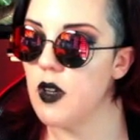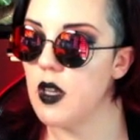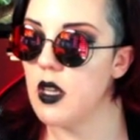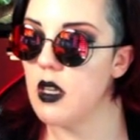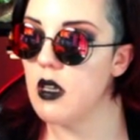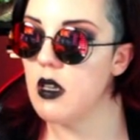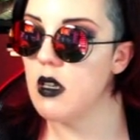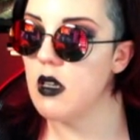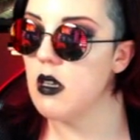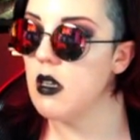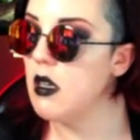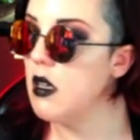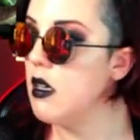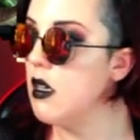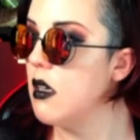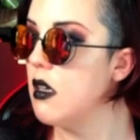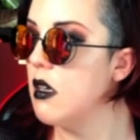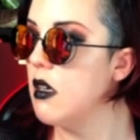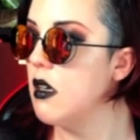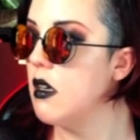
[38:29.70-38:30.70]
fella,
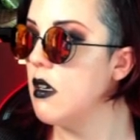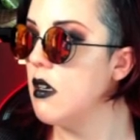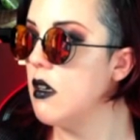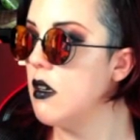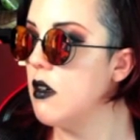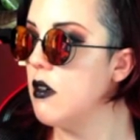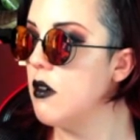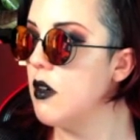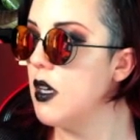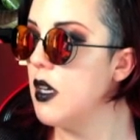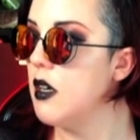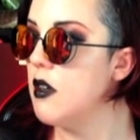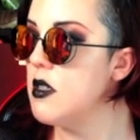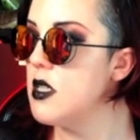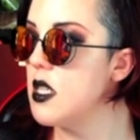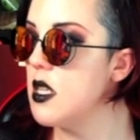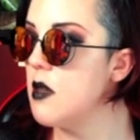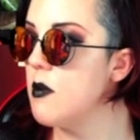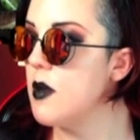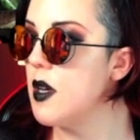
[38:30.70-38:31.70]
right
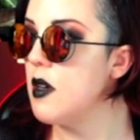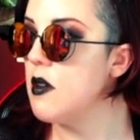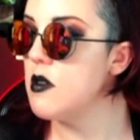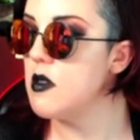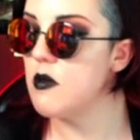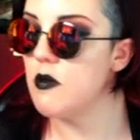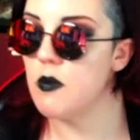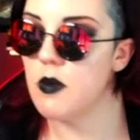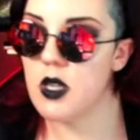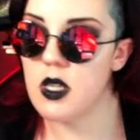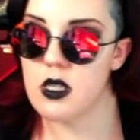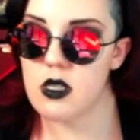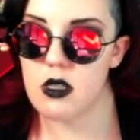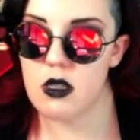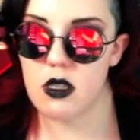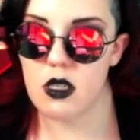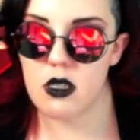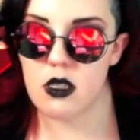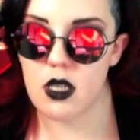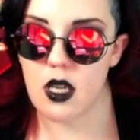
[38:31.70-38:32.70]
here. See the mouse? And
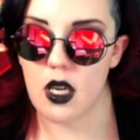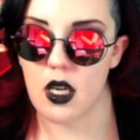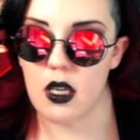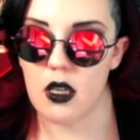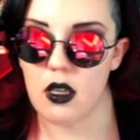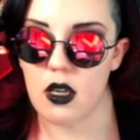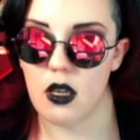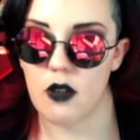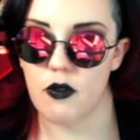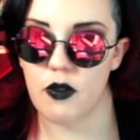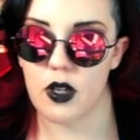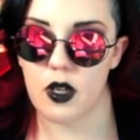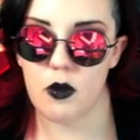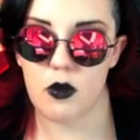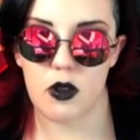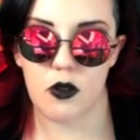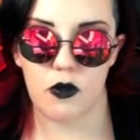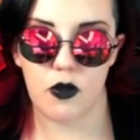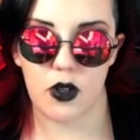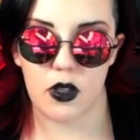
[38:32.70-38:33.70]
this guy. I
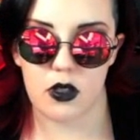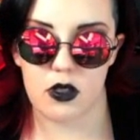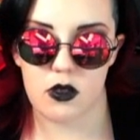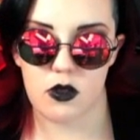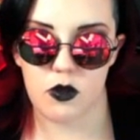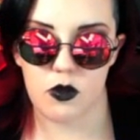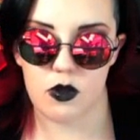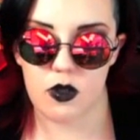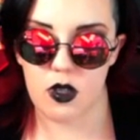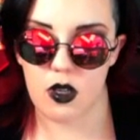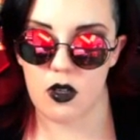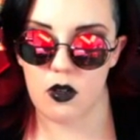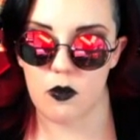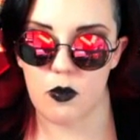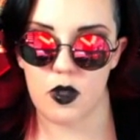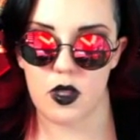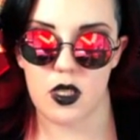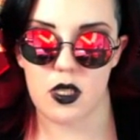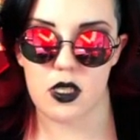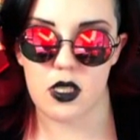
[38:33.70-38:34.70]
forget what the fuck this tool's
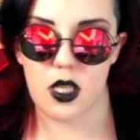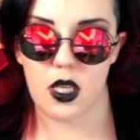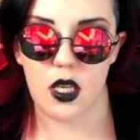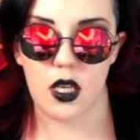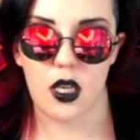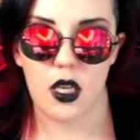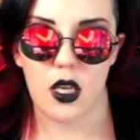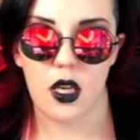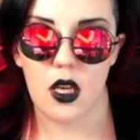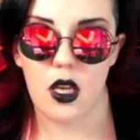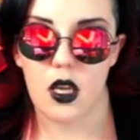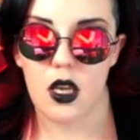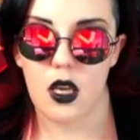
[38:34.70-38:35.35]
called, but this thing.